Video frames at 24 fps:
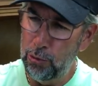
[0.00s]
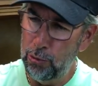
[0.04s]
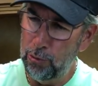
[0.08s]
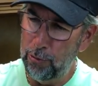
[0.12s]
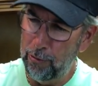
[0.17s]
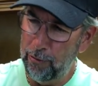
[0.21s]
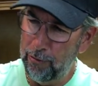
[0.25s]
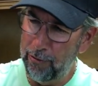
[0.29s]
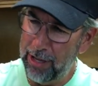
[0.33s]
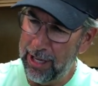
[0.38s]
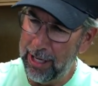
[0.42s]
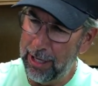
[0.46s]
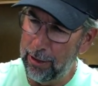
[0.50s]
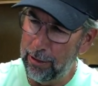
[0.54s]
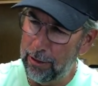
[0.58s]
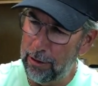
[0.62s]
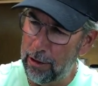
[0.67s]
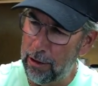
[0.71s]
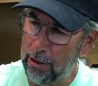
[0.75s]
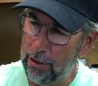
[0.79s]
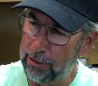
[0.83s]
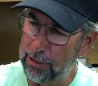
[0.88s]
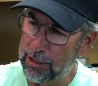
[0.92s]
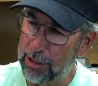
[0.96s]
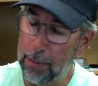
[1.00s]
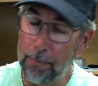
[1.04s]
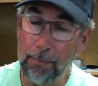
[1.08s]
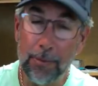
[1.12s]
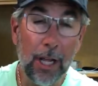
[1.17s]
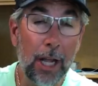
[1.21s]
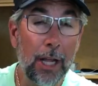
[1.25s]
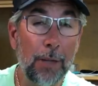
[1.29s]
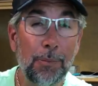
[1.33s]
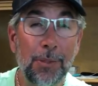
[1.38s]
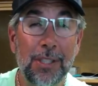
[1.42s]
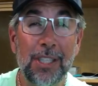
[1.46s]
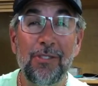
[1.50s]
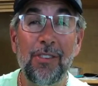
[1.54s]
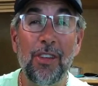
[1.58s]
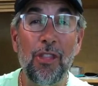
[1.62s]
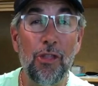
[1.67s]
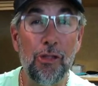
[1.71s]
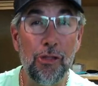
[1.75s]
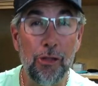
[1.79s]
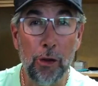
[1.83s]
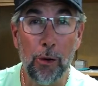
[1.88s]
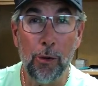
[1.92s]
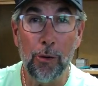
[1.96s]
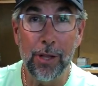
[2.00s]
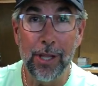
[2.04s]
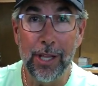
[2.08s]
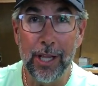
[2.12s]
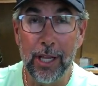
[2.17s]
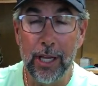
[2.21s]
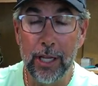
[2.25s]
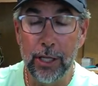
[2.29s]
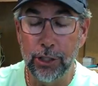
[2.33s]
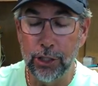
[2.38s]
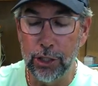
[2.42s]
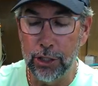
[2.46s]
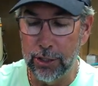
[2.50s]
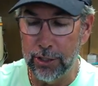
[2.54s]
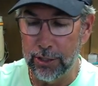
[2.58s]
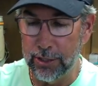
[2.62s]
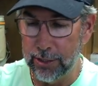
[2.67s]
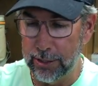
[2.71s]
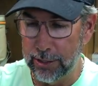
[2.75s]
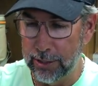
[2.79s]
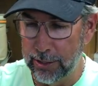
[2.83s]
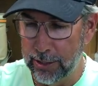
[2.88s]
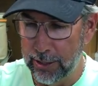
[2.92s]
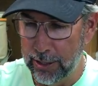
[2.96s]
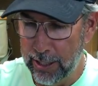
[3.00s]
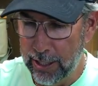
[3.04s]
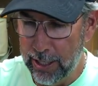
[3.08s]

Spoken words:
feet long, sometimes even 30 inches.